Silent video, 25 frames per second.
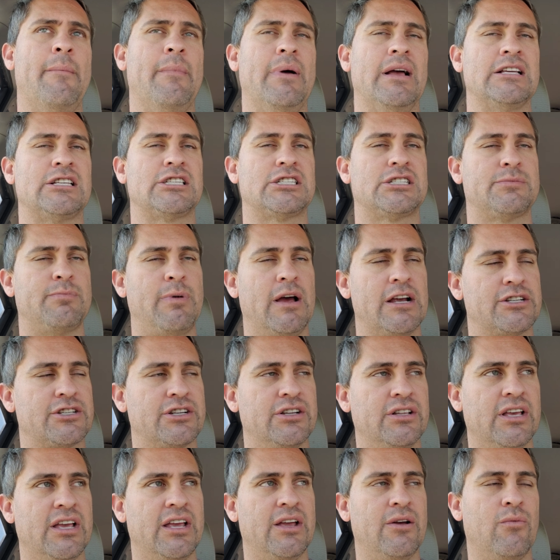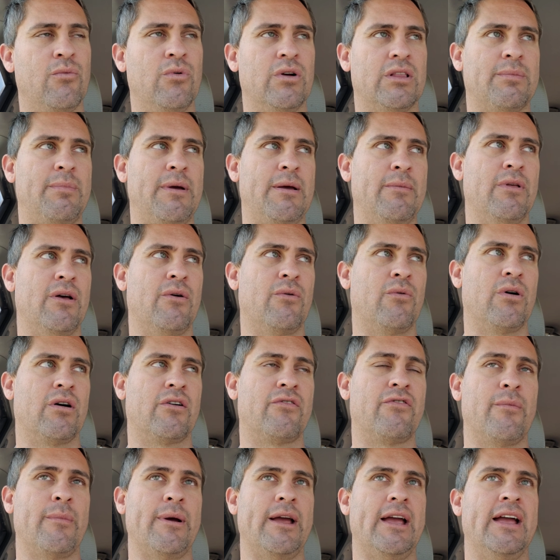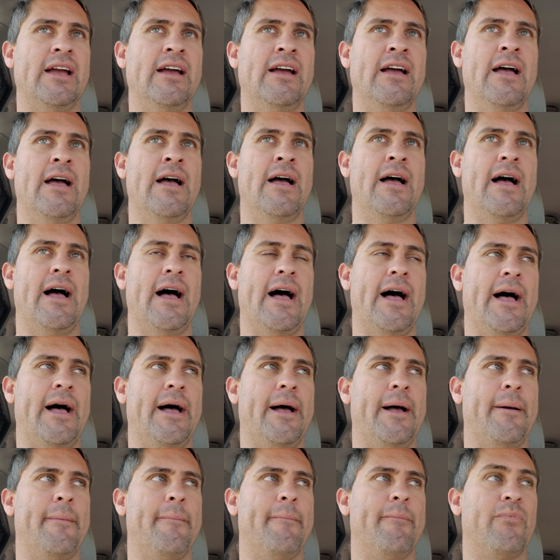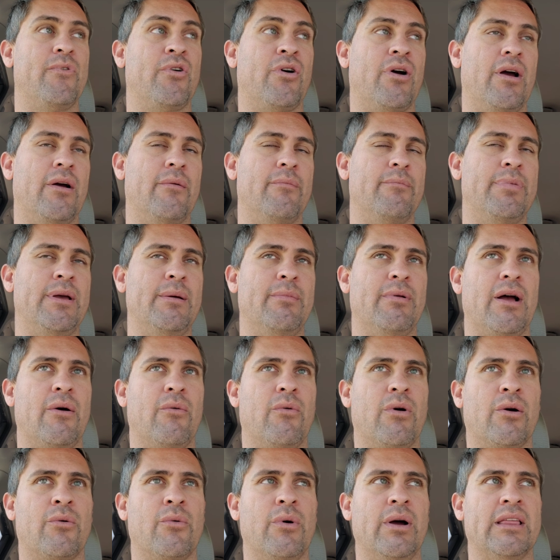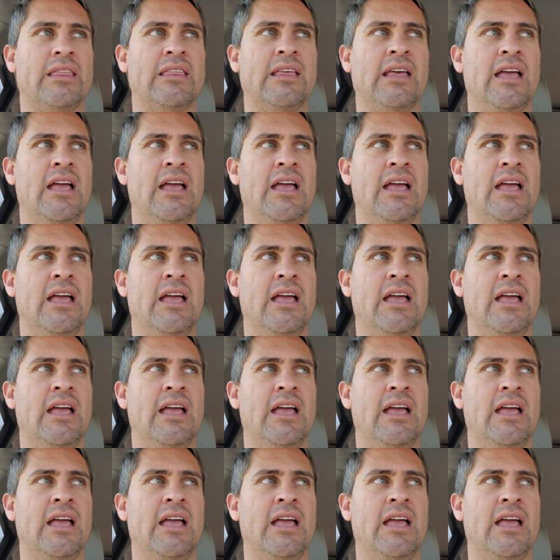especially with people that work for me or people I work with.